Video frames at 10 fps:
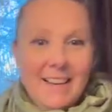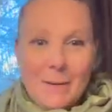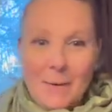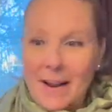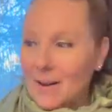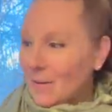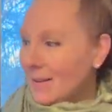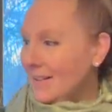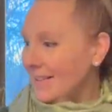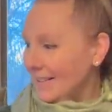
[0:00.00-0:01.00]
Wow,
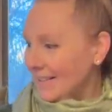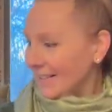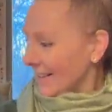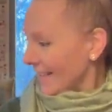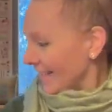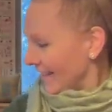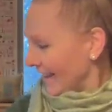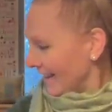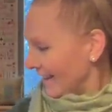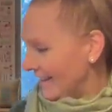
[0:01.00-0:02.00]
I
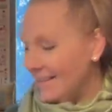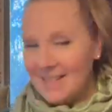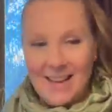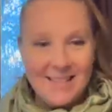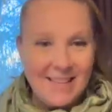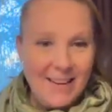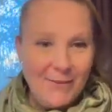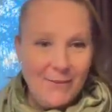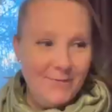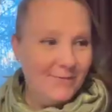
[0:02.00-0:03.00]
think that's it
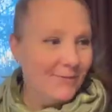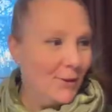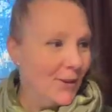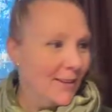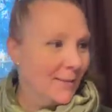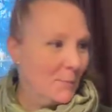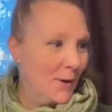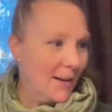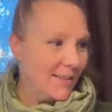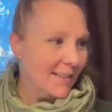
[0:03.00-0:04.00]
for
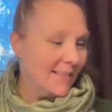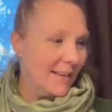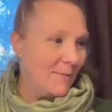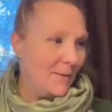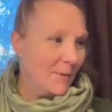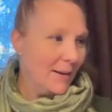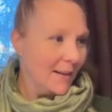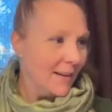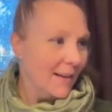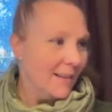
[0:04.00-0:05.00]
projects that I've been
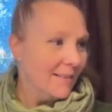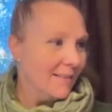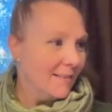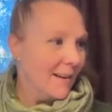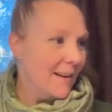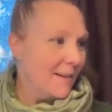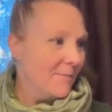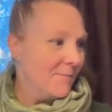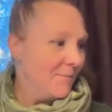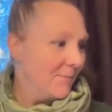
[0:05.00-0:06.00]
working
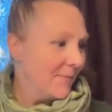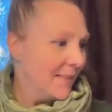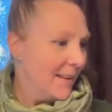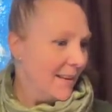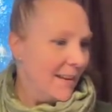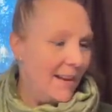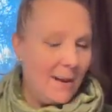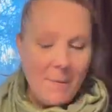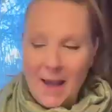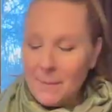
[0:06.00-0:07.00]
on.
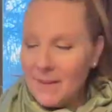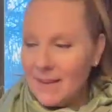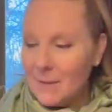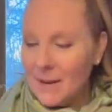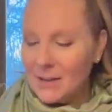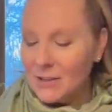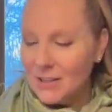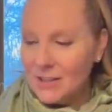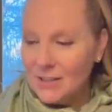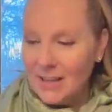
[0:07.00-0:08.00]
I'm happy that I'm
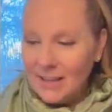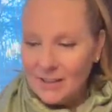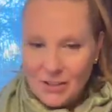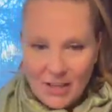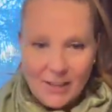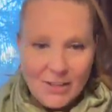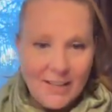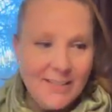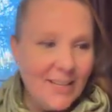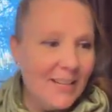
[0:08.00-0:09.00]
actually like
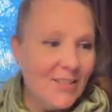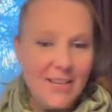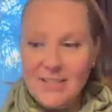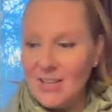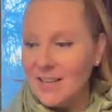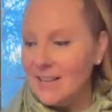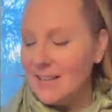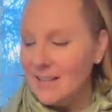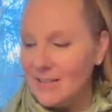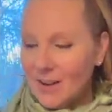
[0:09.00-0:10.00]
checking
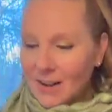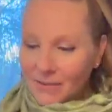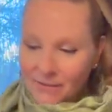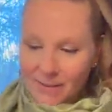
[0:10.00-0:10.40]
things off.